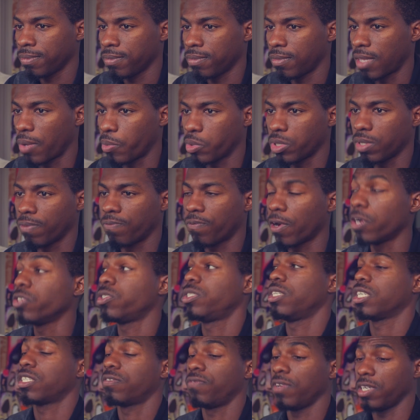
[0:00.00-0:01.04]
That was the first
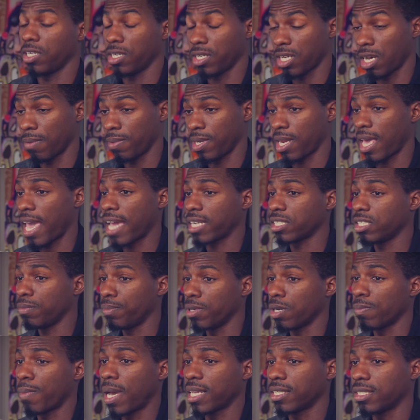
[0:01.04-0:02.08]
six figure company I actually
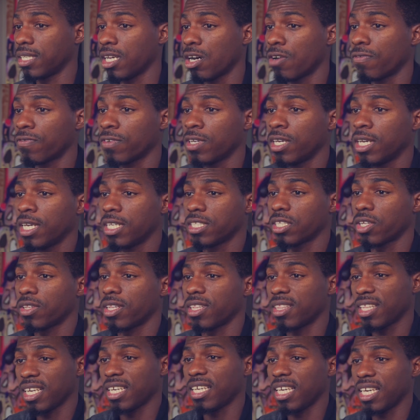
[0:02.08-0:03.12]
built myself. So the
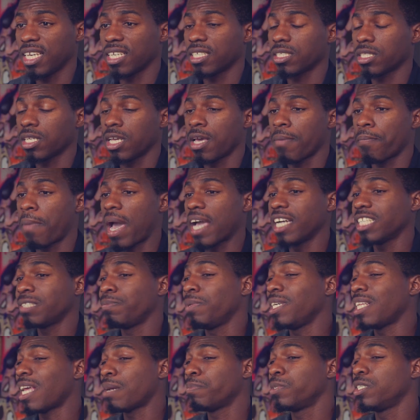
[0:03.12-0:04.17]
thing is, by us
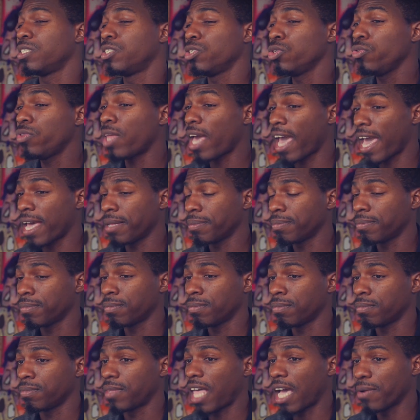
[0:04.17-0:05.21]
being able to do that,
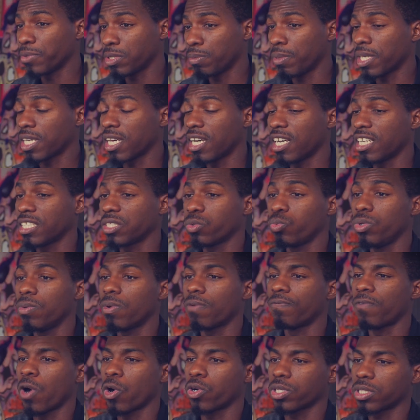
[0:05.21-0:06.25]
That was because we were
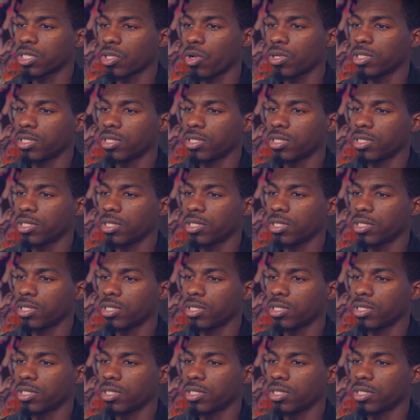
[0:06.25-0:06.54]
focused on